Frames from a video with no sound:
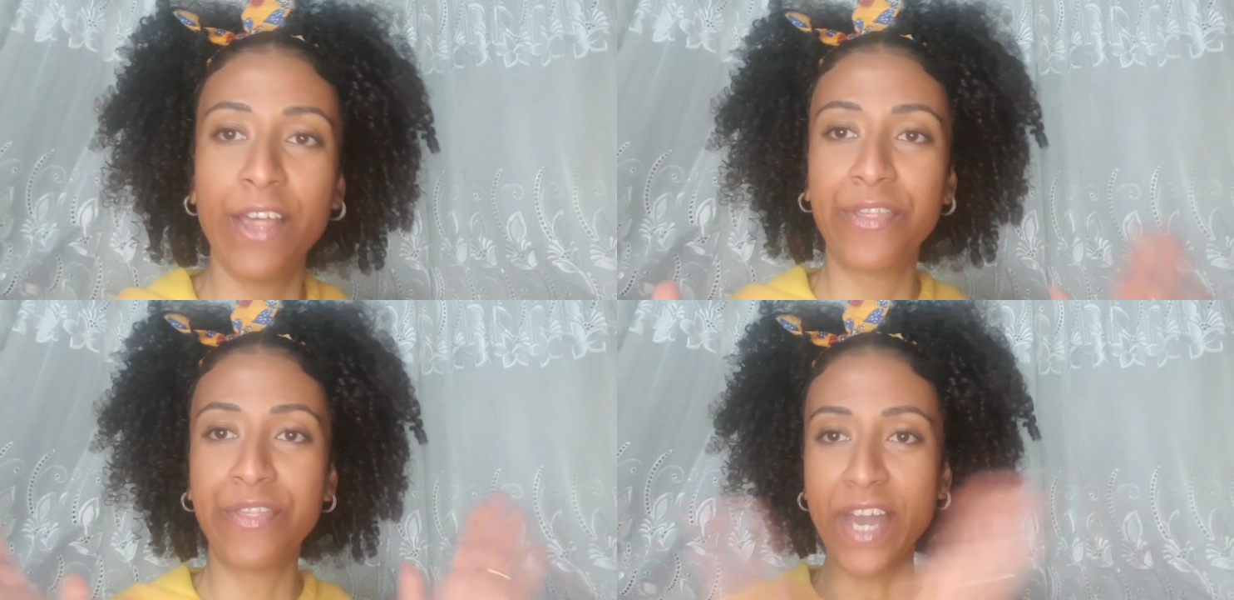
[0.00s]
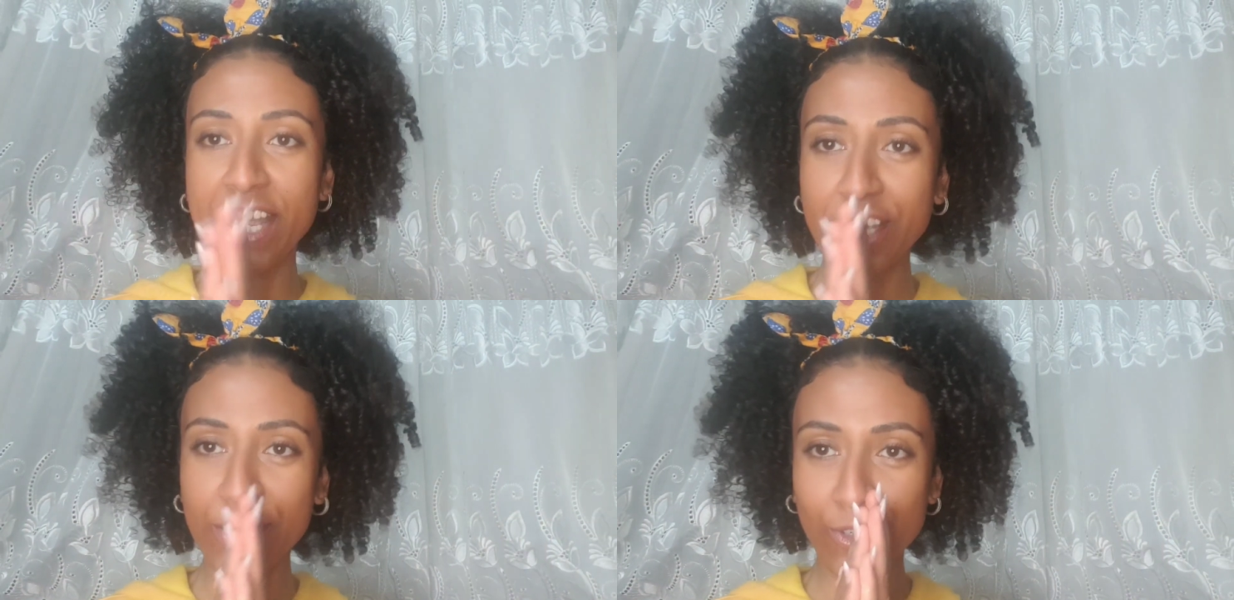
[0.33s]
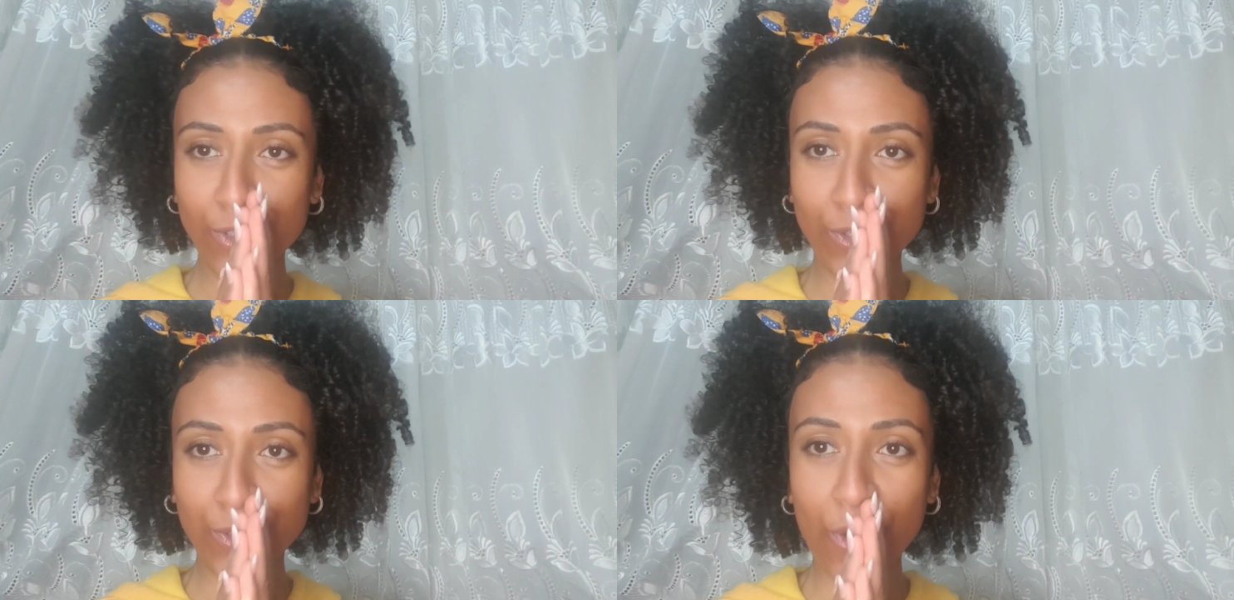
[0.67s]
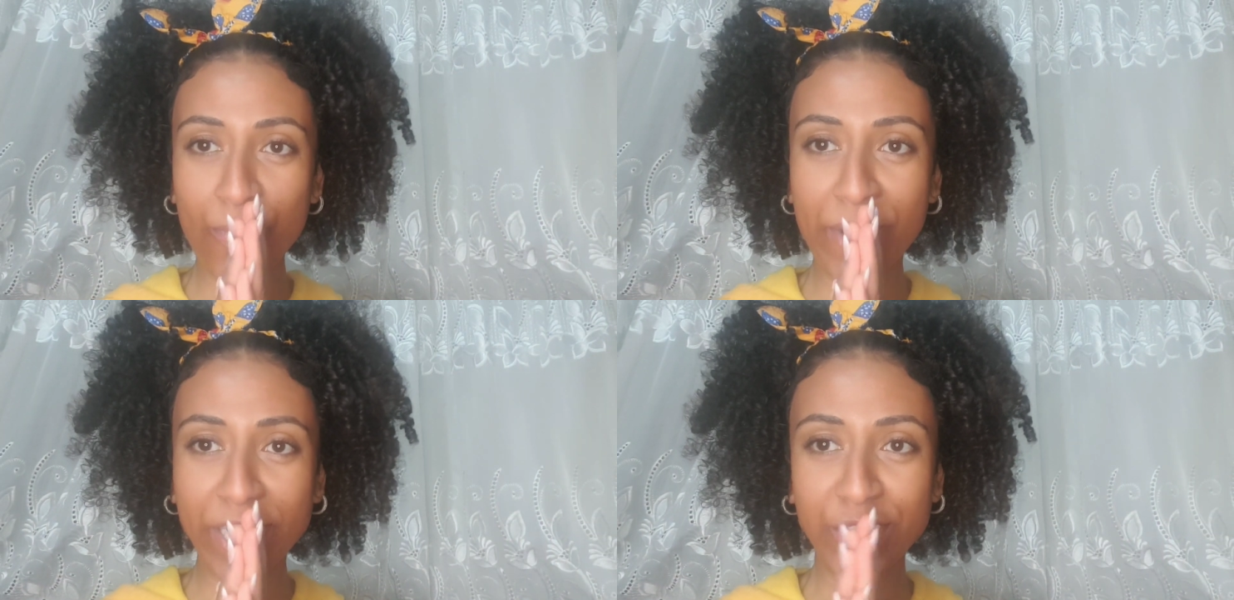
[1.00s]
Thank you so
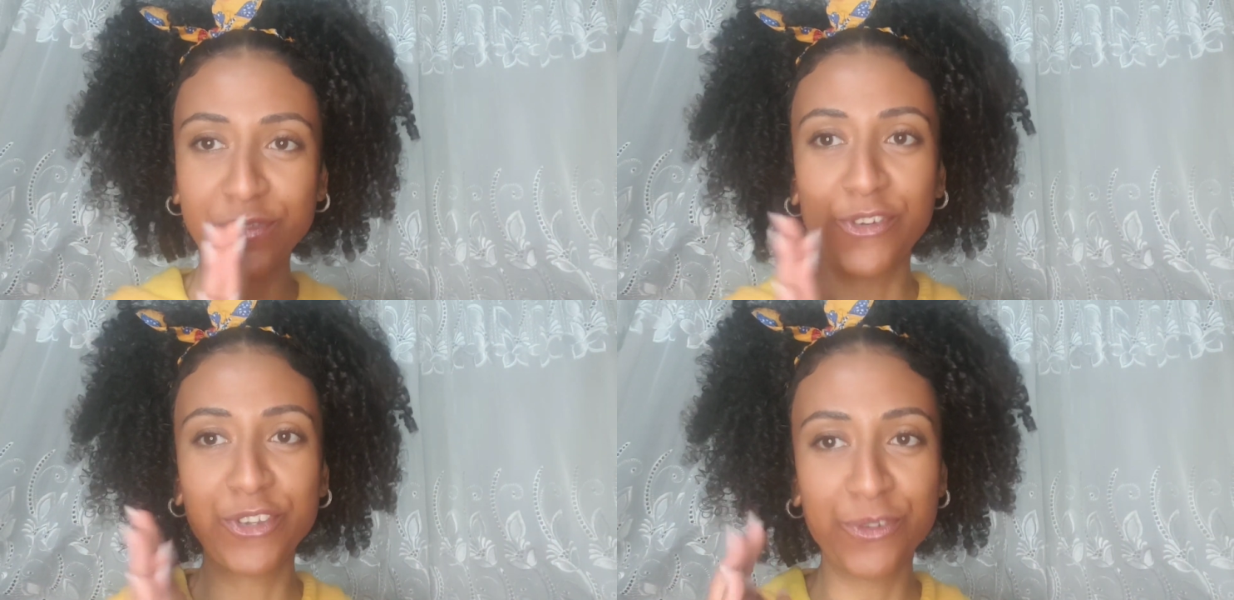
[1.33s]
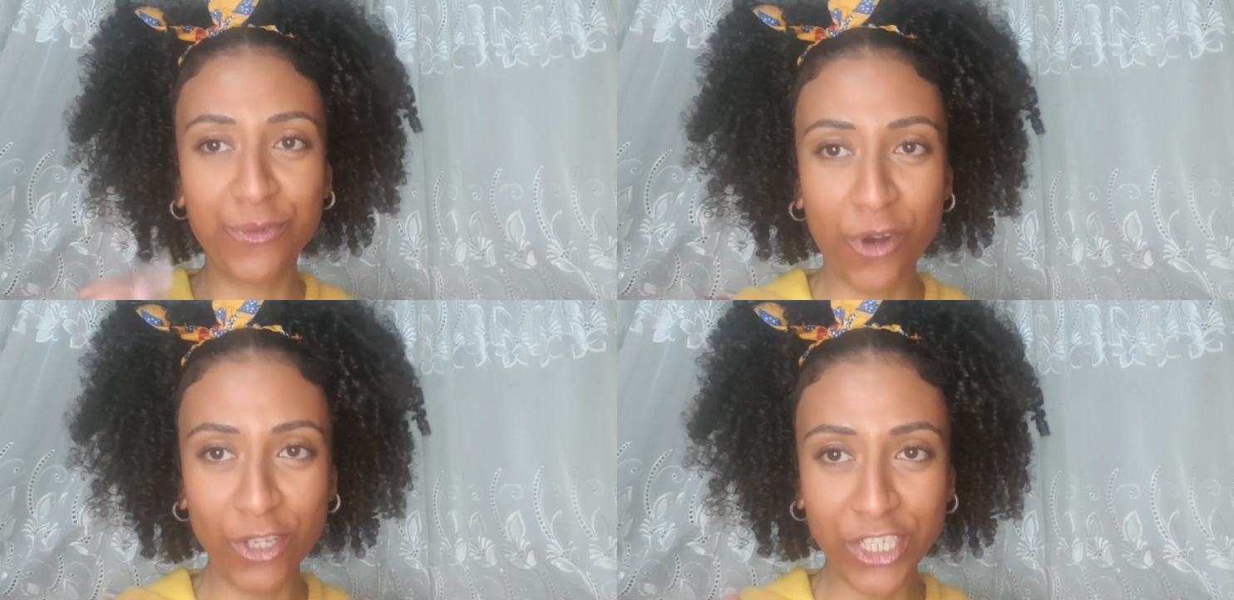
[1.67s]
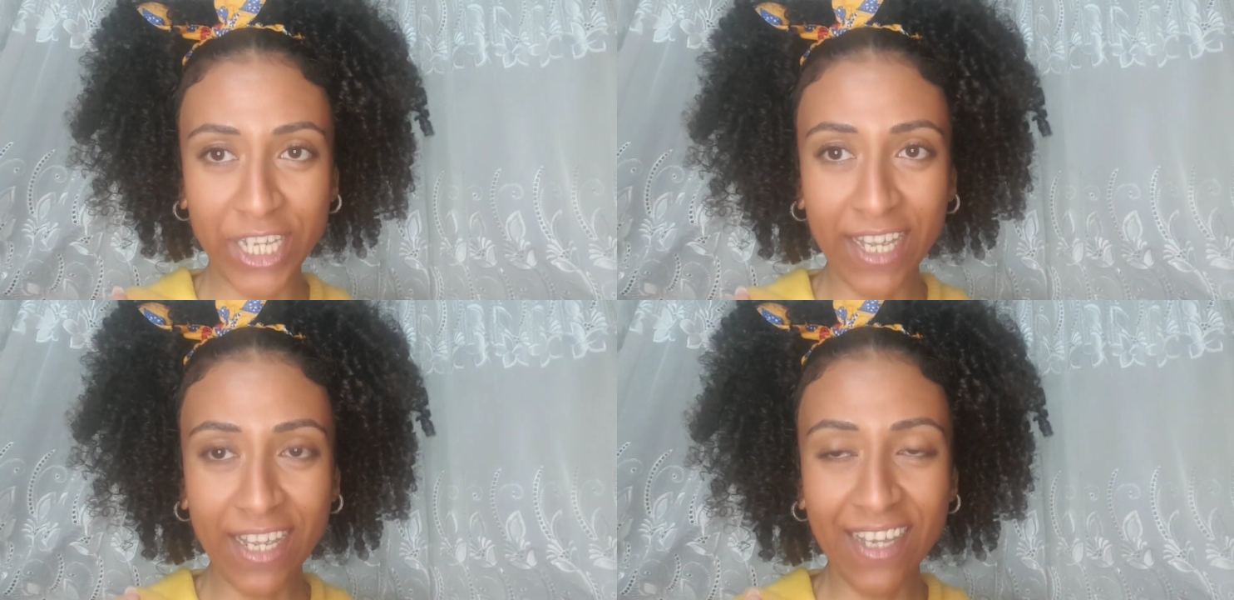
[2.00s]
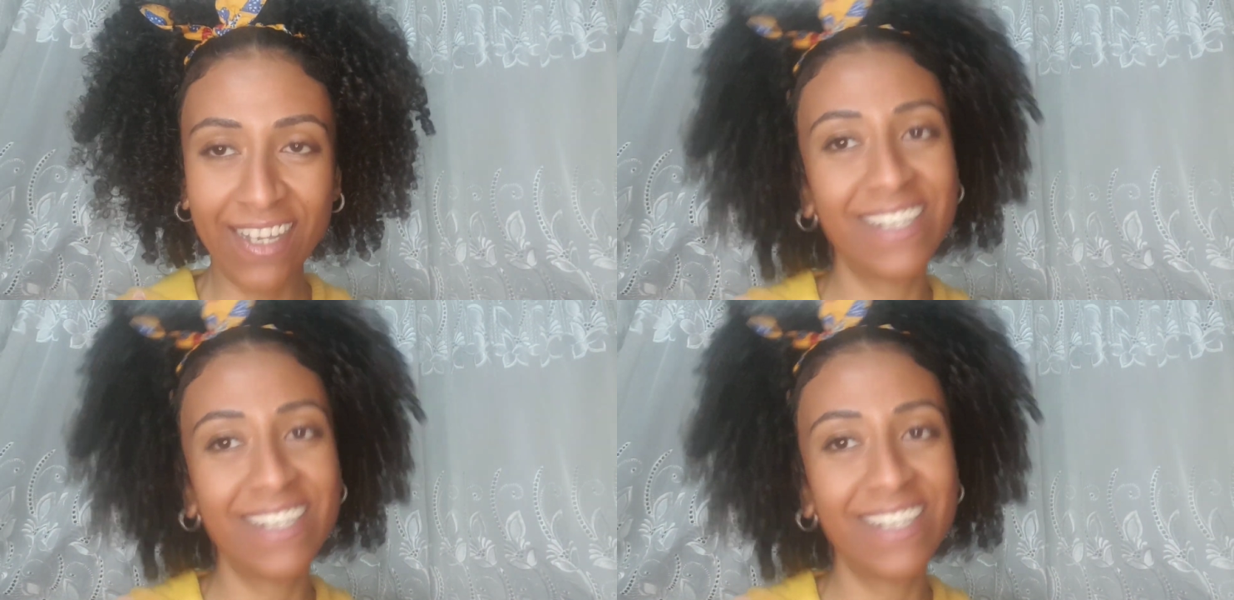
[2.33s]
much for your watching.